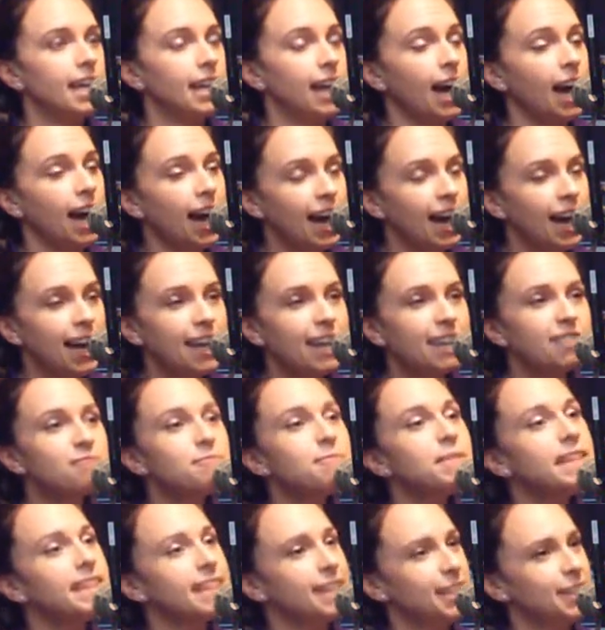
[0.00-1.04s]
And I
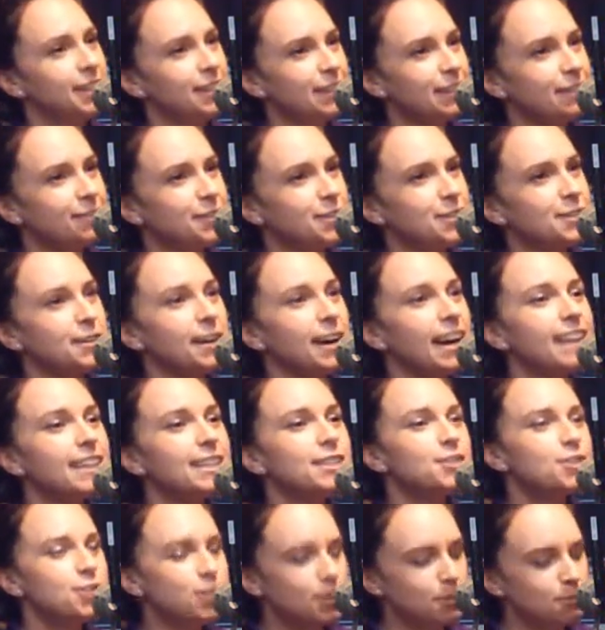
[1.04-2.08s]
have been a caregiver, so I
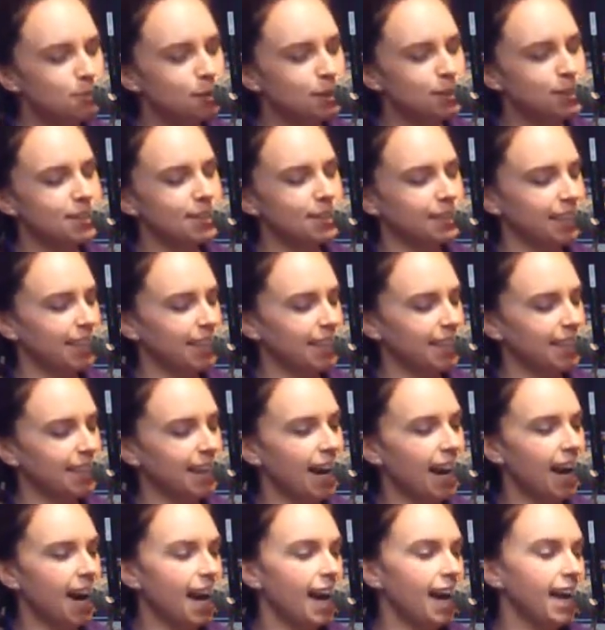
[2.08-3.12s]
can share personally
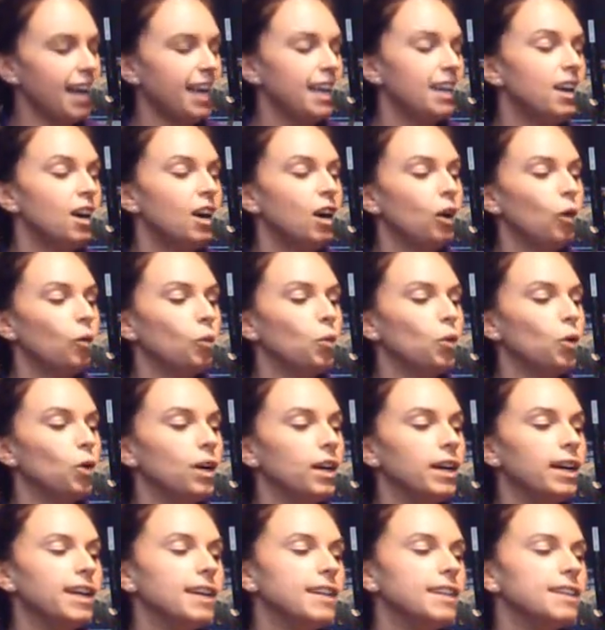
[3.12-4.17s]
that I
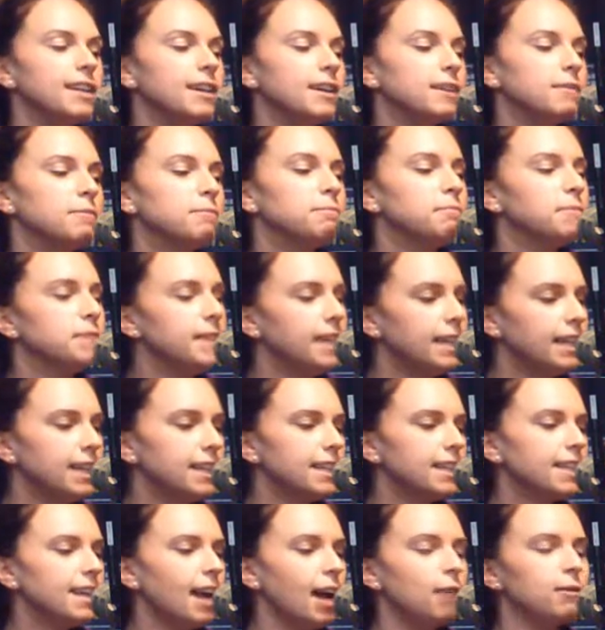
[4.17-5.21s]
would
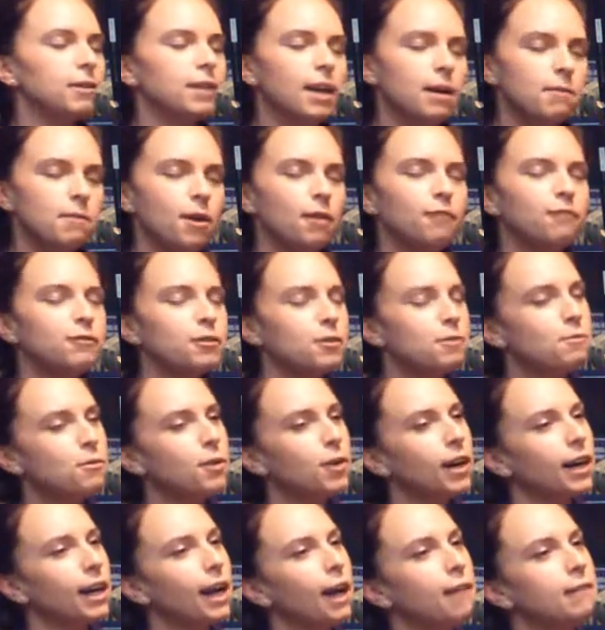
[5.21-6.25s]
come home from
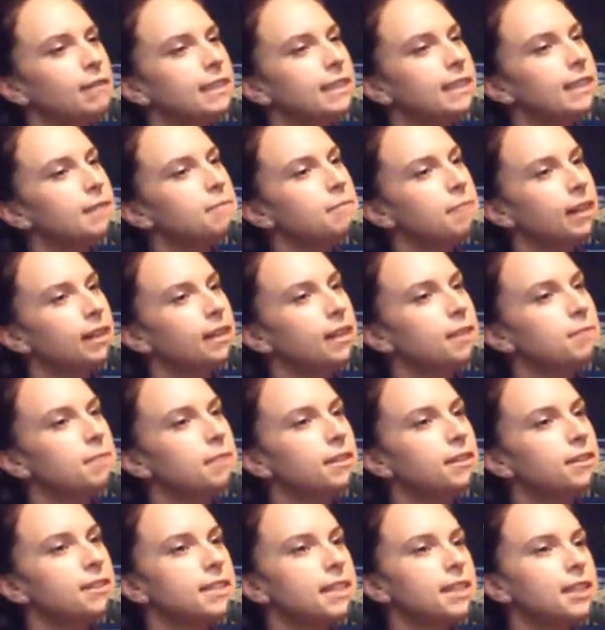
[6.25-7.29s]
work, I would get my
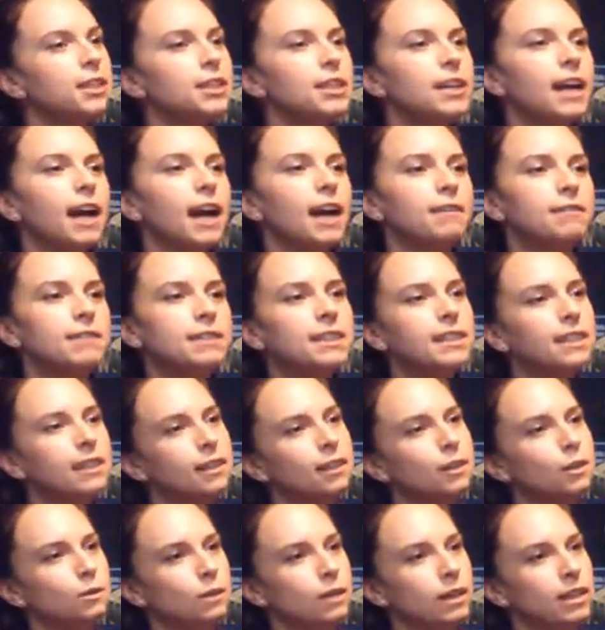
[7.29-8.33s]
grandmother dinner, I would get
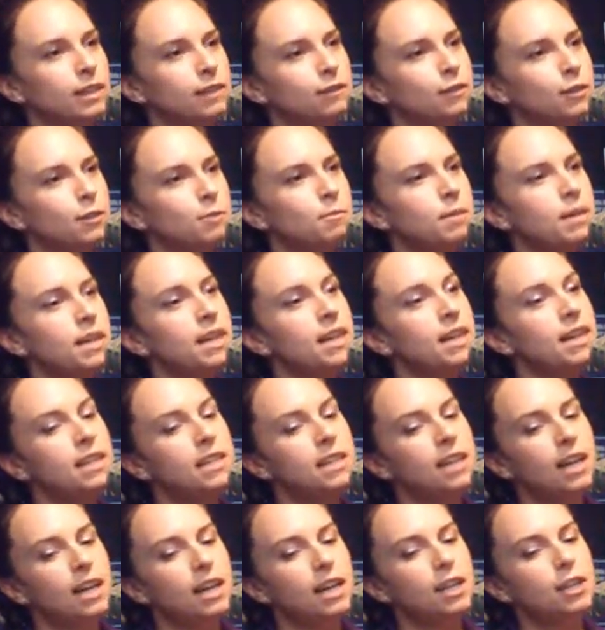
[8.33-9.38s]
her ready for
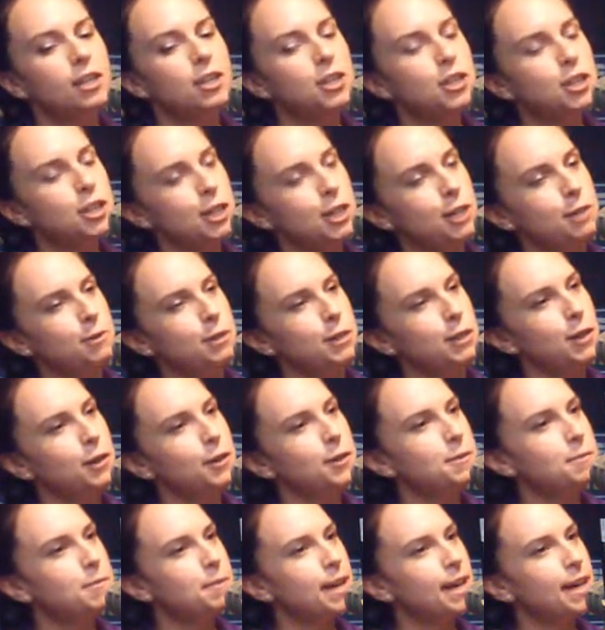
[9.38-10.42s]
bed. She would
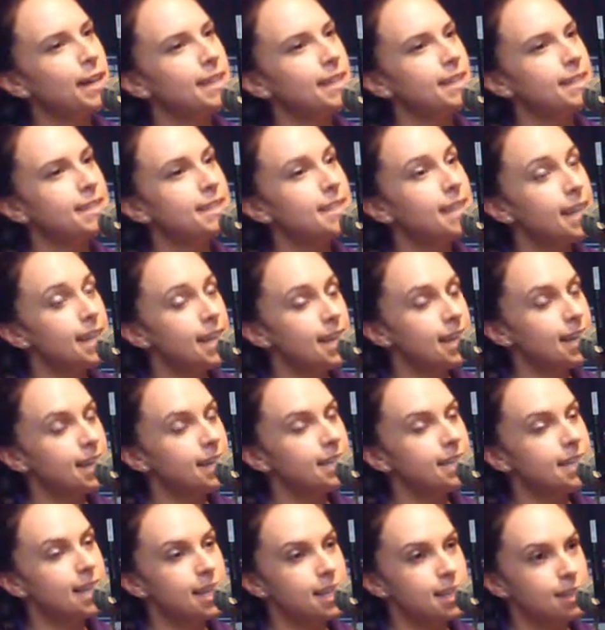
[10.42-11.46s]
go to bed at
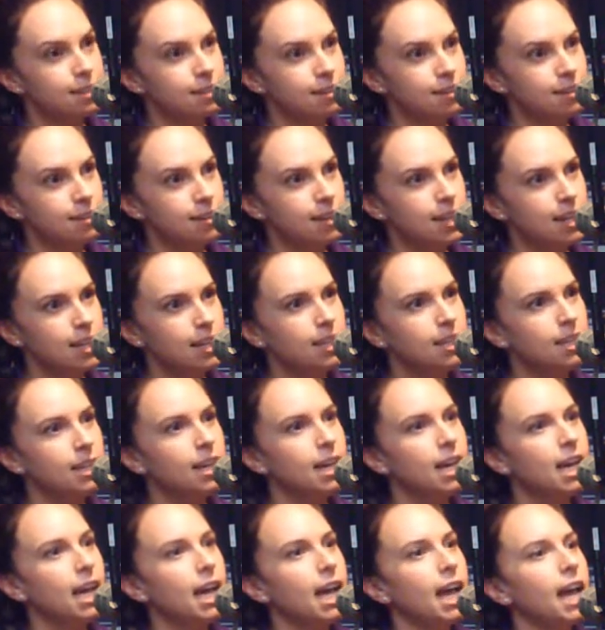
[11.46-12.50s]
10, 10:30,
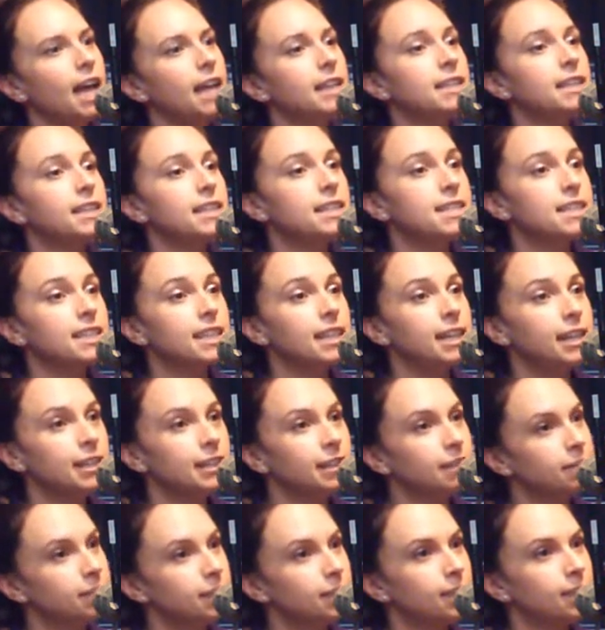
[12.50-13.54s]
and then as a
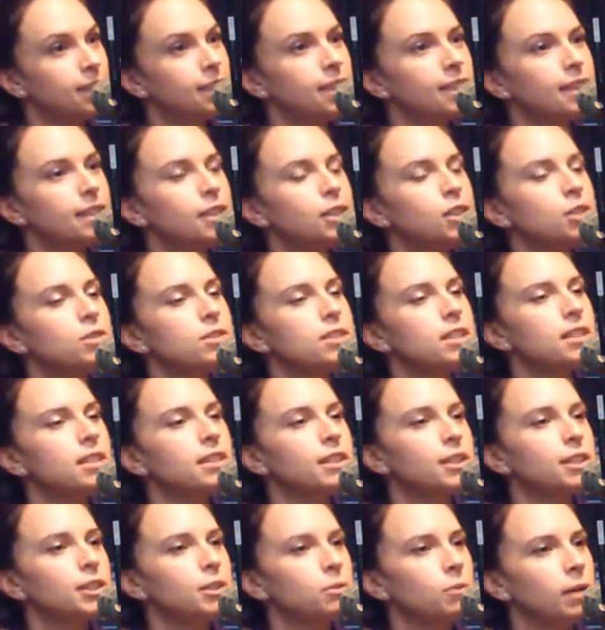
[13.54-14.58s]
caregiver, you sit
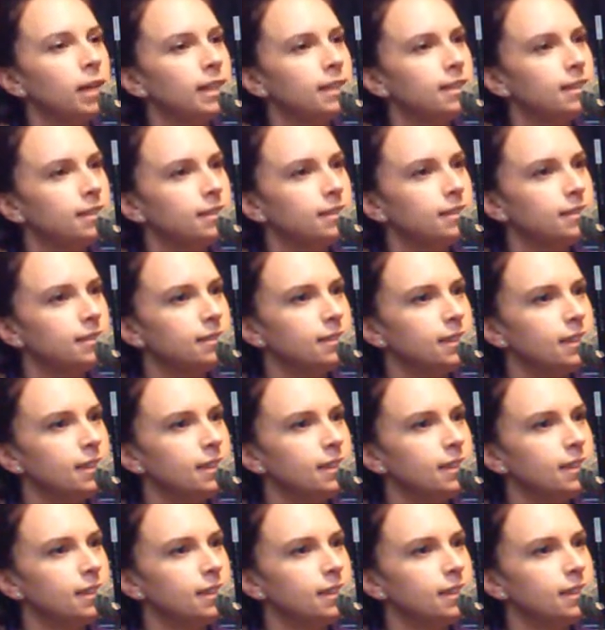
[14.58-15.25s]
there and you wait.